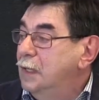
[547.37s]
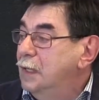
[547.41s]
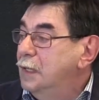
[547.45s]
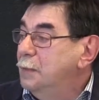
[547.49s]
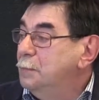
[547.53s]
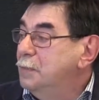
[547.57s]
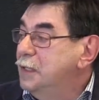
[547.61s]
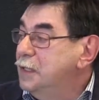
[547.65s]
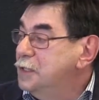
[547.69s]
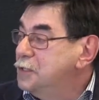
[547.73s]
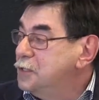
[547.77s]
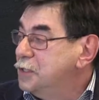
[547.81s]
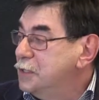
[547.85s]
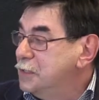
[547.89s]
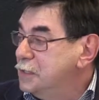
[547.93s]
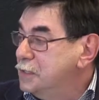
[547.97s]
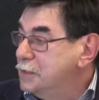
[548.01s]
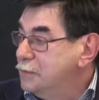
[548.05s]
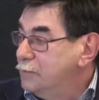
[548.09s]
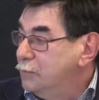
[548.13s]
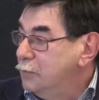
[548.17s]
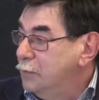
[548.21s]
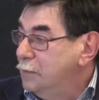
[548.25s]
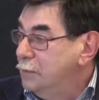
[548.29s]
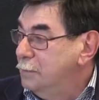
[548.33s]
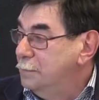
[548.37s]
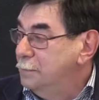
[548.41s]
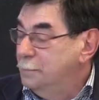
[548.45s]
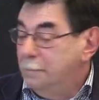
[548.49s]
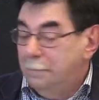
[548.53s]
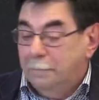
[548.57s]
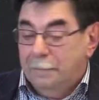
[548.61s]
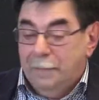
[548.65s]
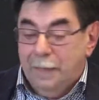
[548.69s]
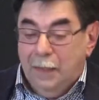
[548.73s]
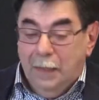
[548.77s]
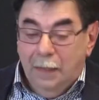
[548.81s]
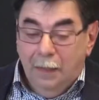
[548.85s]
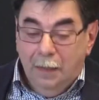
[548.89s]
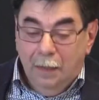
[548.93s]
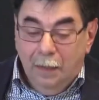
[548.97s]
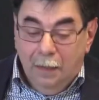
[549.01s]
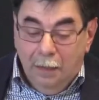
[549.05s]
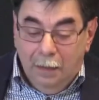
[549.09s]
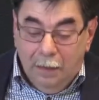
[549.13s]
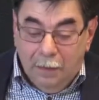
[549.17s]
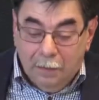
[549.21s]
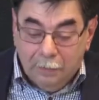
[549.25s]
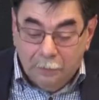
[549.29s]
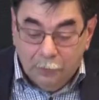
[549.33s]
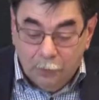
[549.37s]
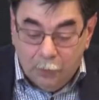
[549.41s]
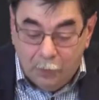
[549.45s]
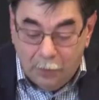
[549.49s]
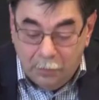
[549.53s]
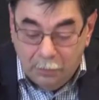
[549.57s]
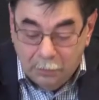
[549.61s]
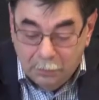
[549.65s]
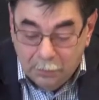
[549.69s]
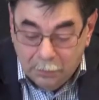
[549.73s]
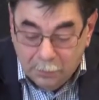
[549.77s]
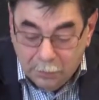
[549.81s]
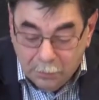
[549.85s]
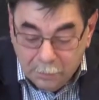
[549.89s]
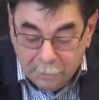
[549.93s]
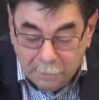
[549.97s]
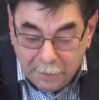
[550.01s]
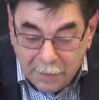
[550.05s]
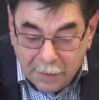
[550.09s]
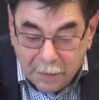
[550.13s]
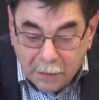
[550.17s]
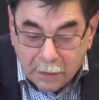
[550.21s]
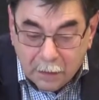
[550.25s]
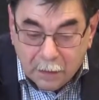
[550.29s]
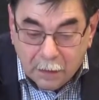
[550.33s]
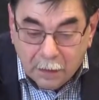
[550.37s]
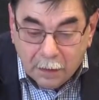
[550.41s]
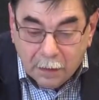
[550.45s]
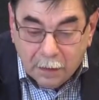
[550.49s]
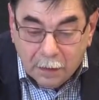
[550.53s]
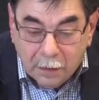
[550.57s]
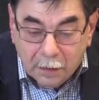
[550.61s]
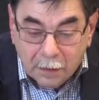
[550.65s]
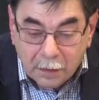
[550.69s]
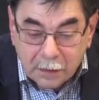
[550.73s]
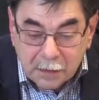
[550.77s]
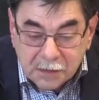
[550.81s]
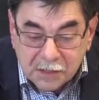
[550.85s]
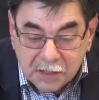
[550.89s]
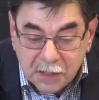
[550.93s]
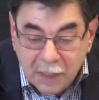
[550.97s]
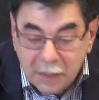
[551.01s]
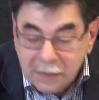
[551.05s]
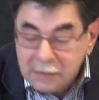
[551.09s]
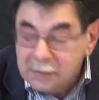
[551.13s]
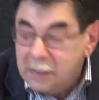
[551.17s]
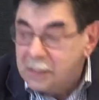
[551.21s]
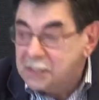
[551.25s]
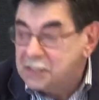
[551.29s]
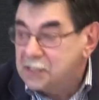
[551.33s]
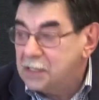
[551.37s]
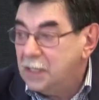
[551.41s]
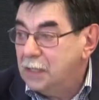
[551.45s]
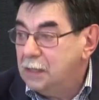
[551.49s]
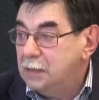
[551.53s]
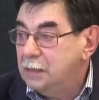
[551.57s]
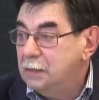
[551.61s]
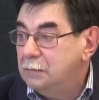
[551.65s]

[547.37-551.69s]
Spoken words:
they were the minority, absolute minority everywhere.